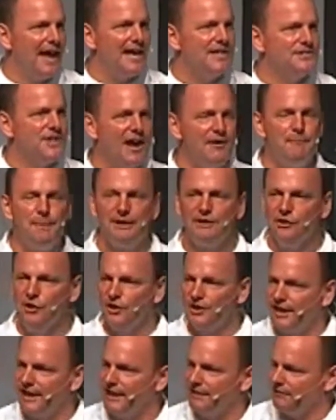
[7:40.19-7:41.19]
As I've been
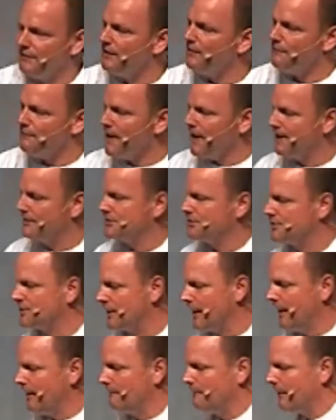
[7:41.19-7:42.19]
looking at the
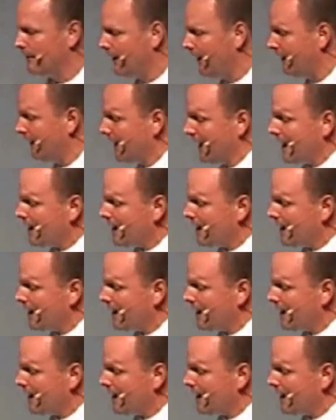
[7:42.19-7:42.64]
events um, on